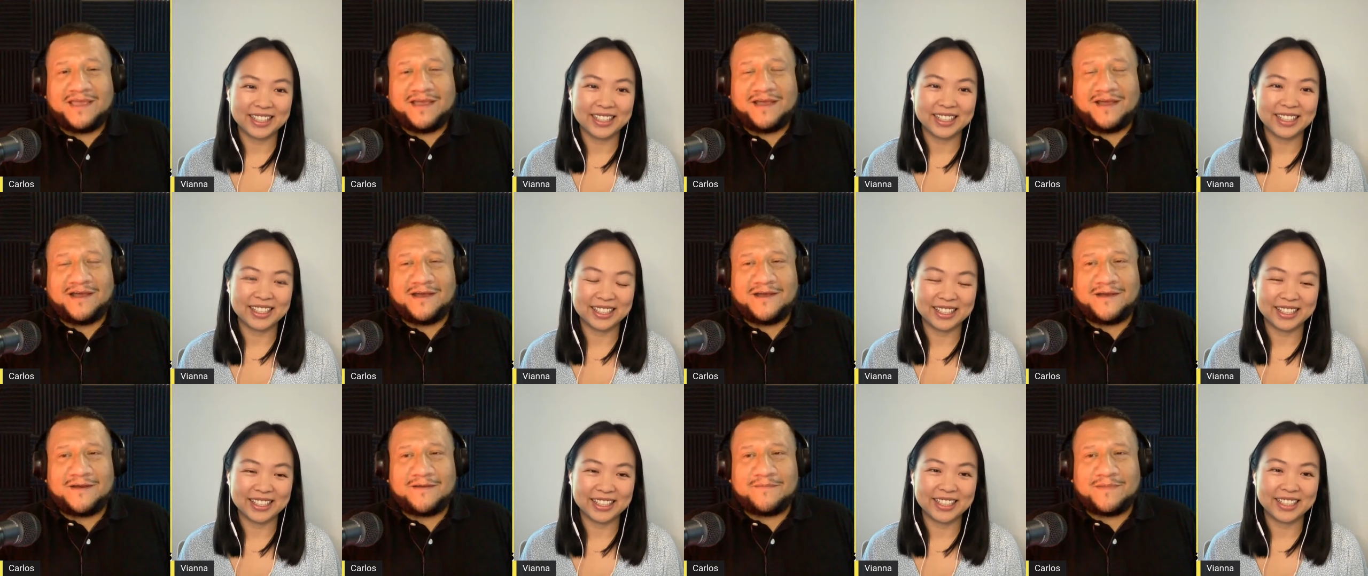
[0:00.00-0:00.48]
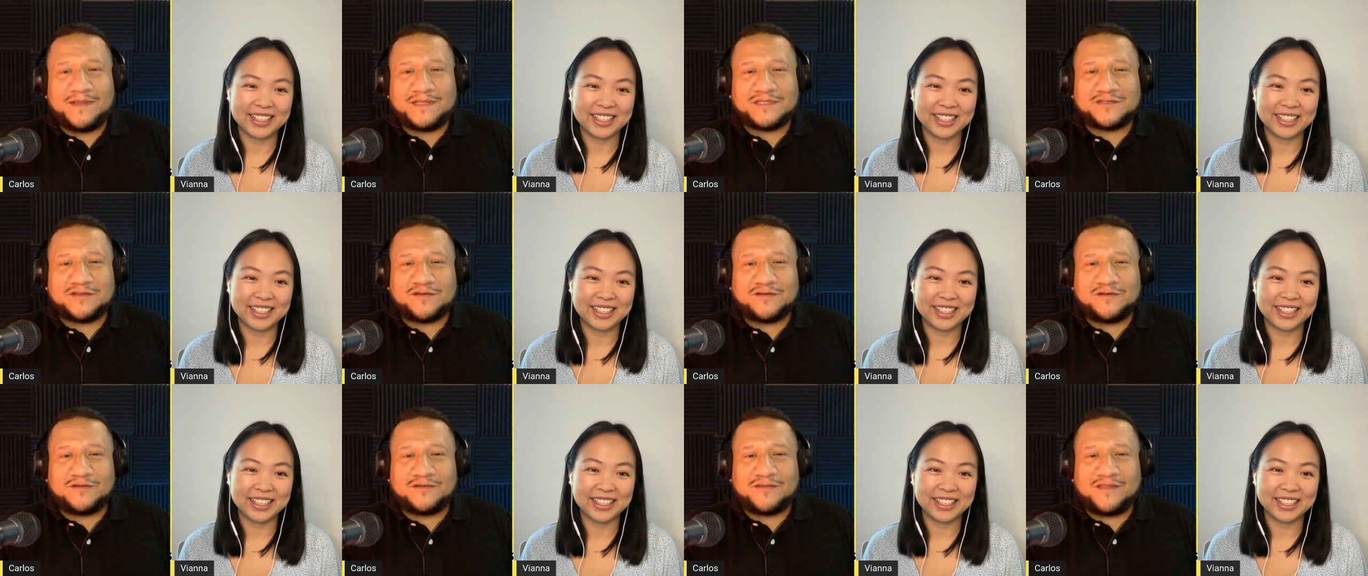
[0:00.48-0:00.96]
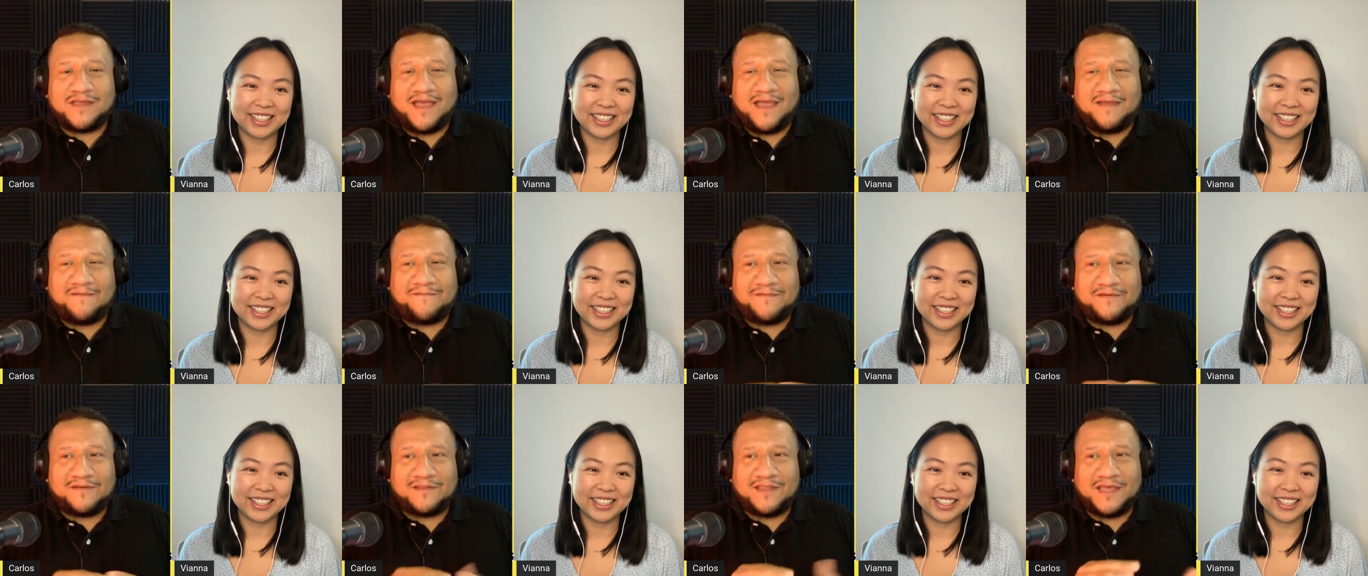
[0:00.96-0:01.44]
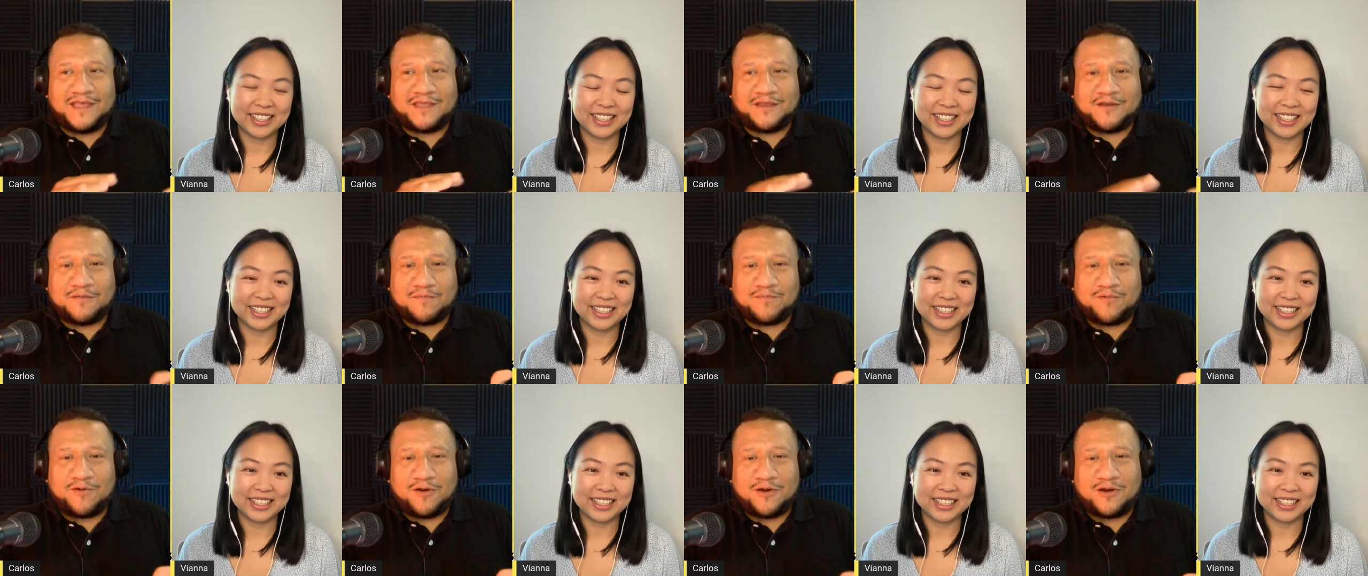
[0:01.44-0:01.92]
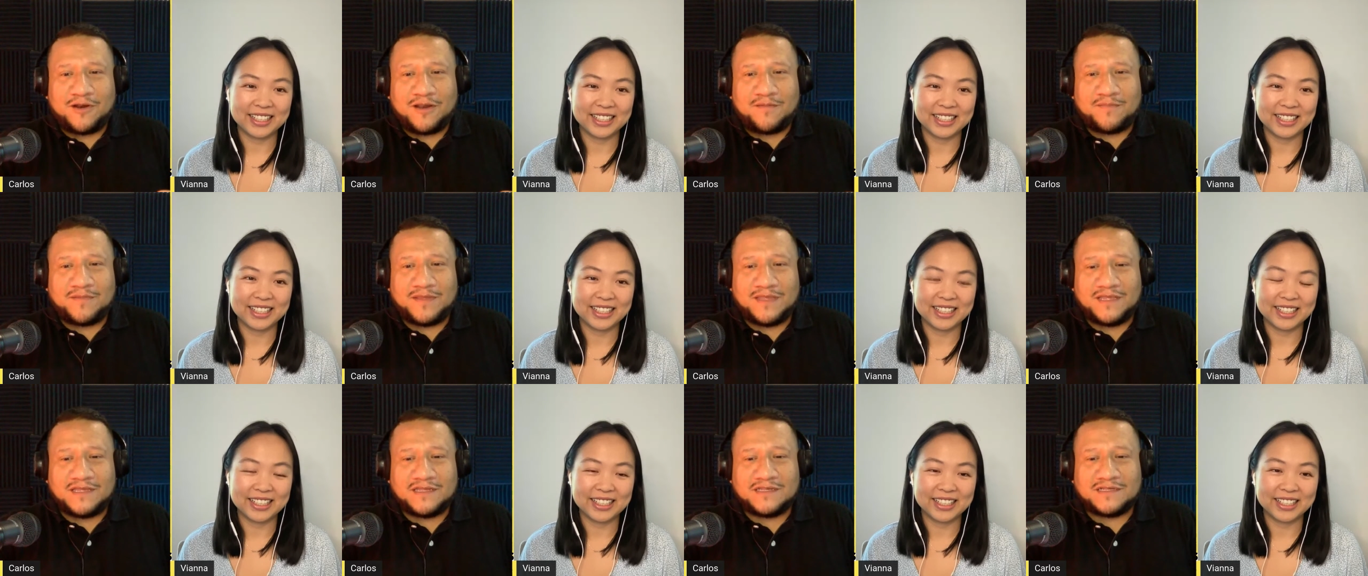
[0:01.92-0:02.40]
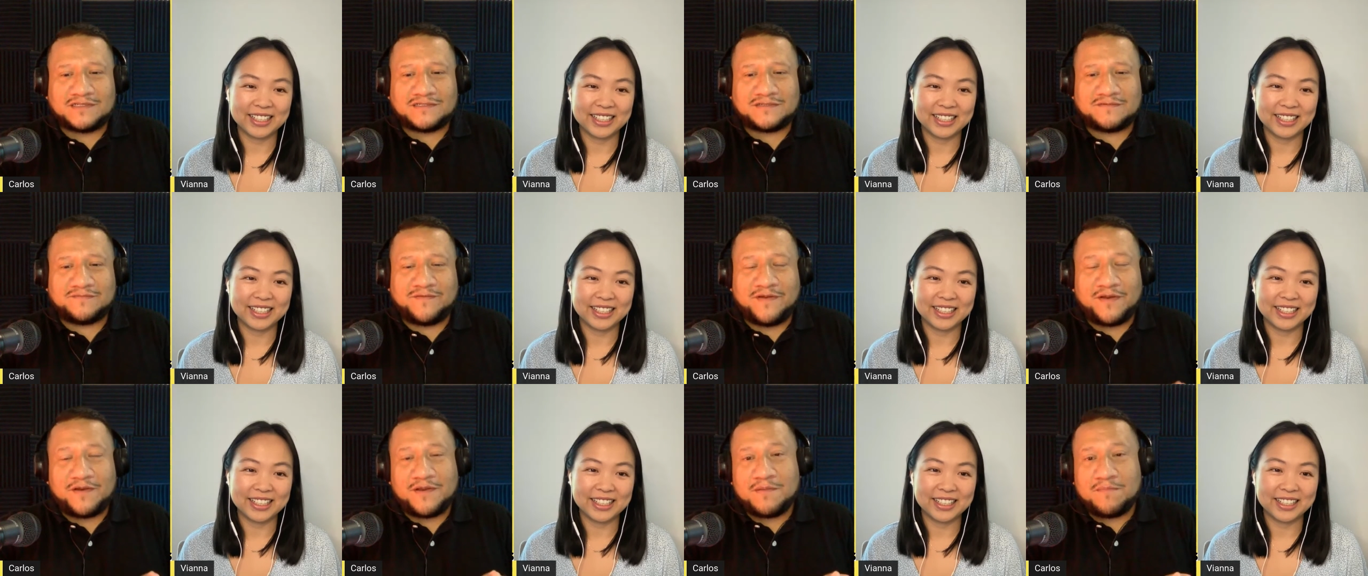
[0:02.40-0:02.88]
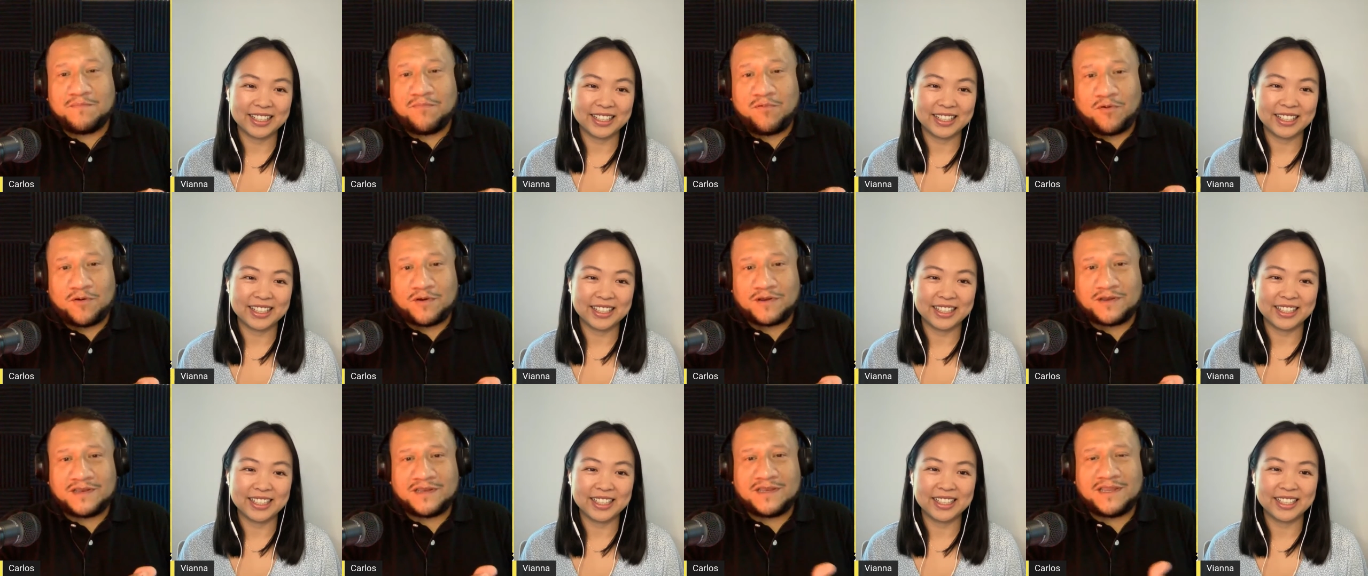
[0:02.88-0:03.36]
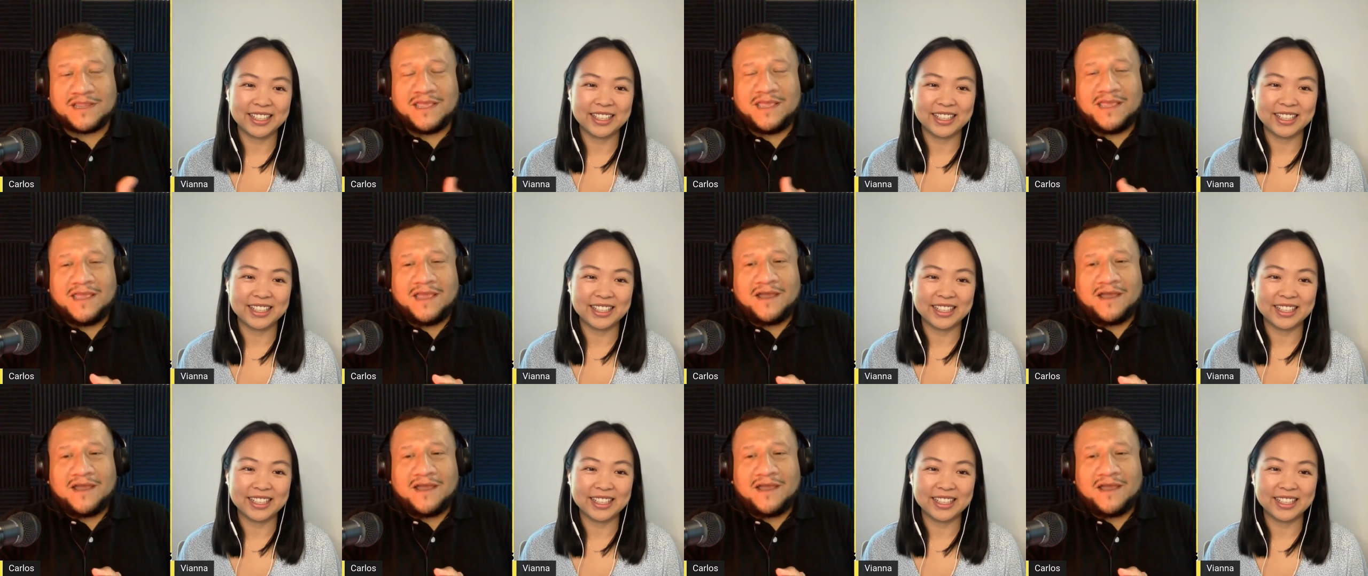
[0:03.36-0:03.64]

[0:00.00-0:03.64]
Speaker 1: Um, and so I feel like your program is very important.